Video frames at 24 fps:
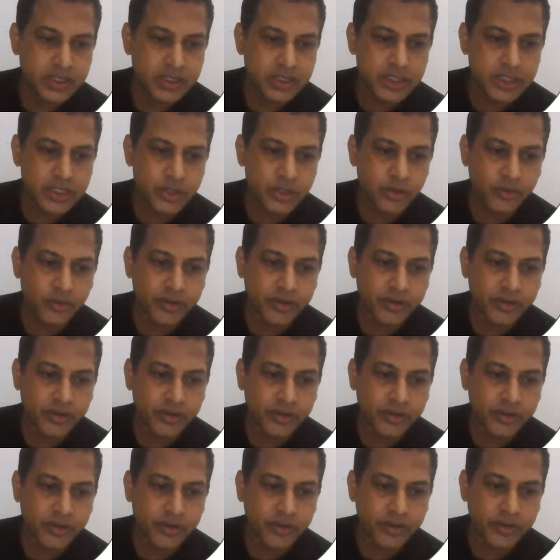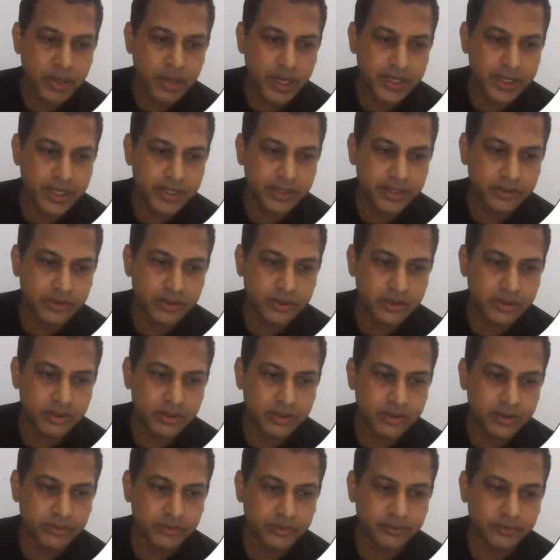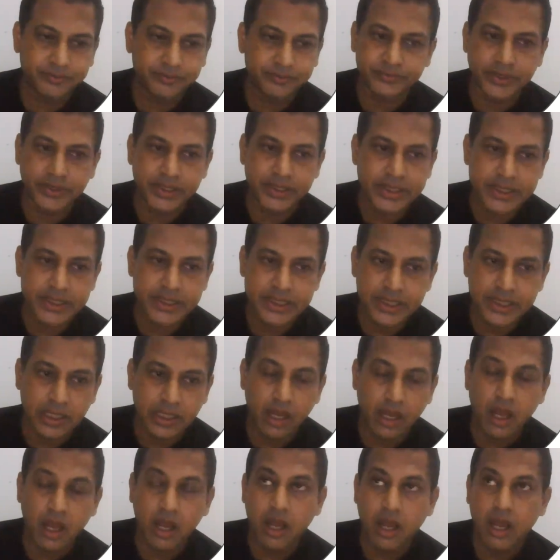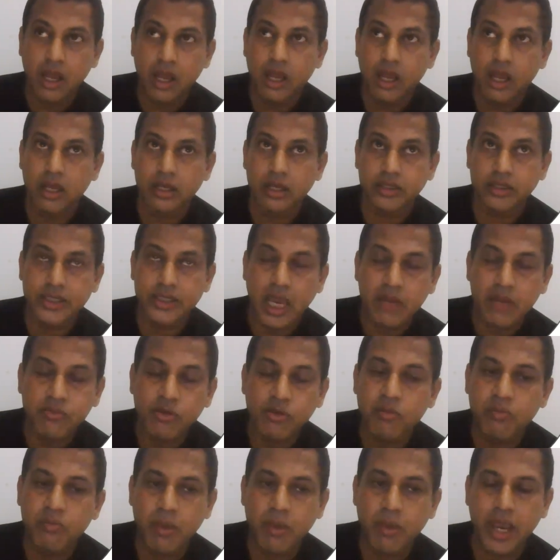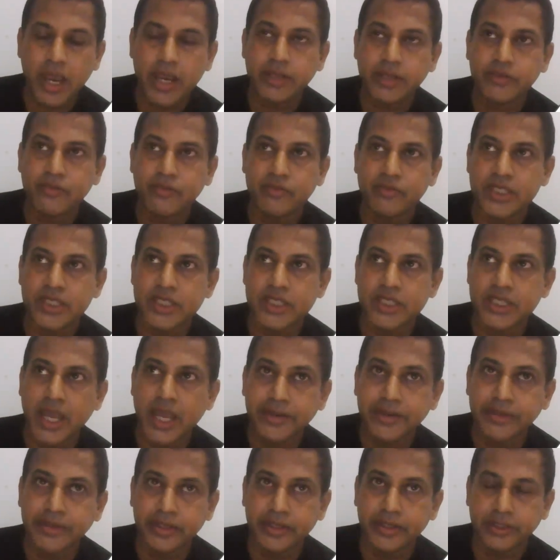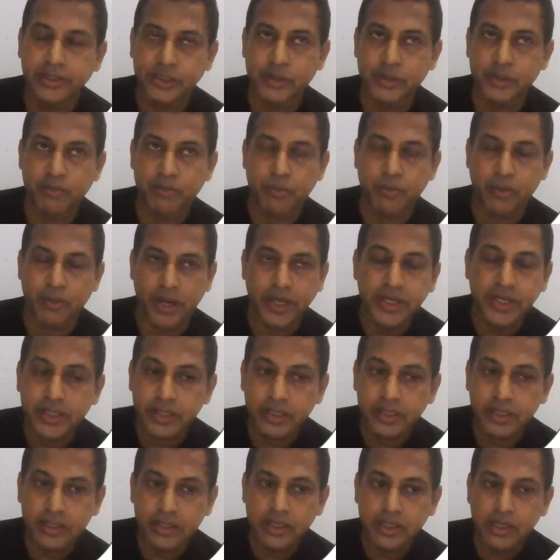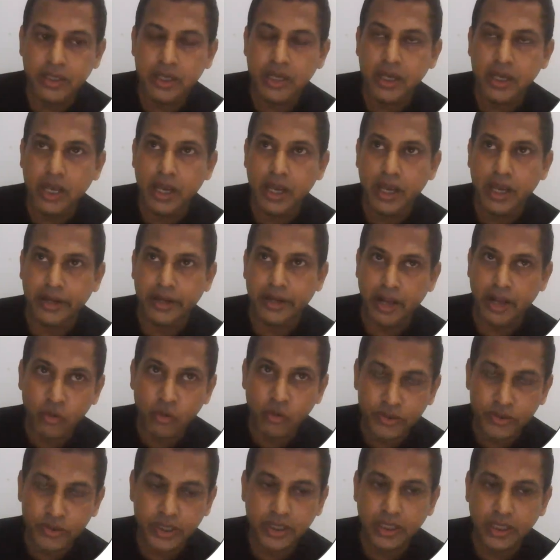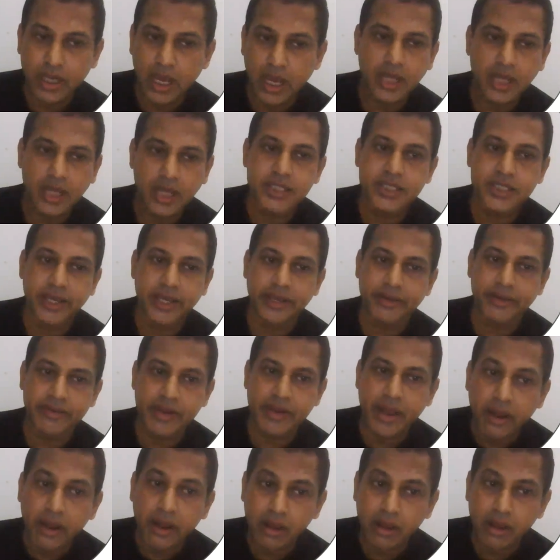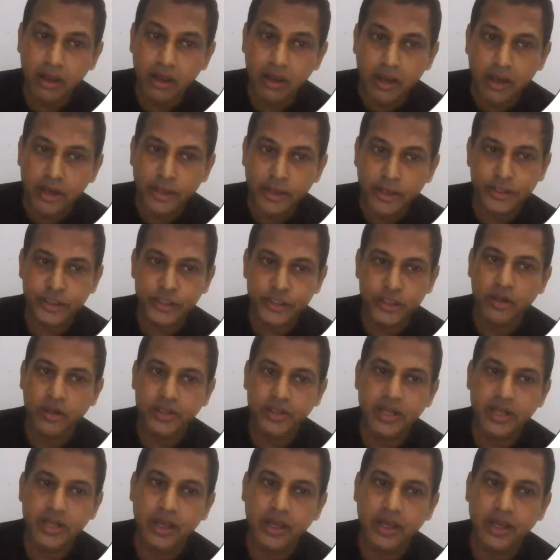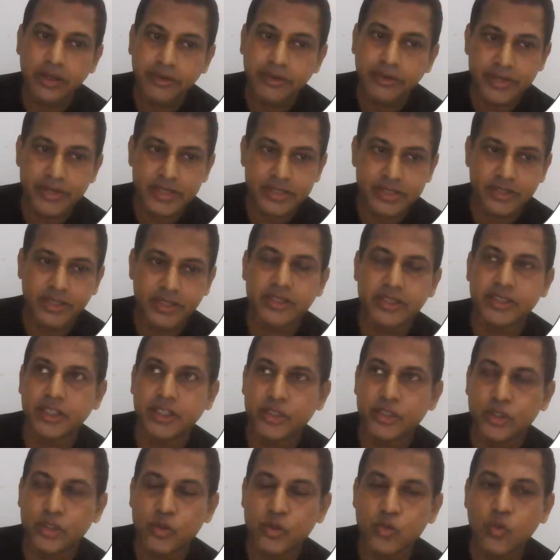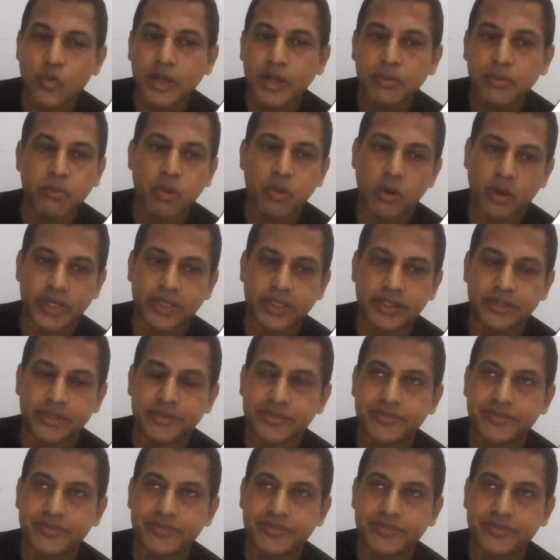So radiating pain is a type of pain which can spread around a large area, not restricted to one point.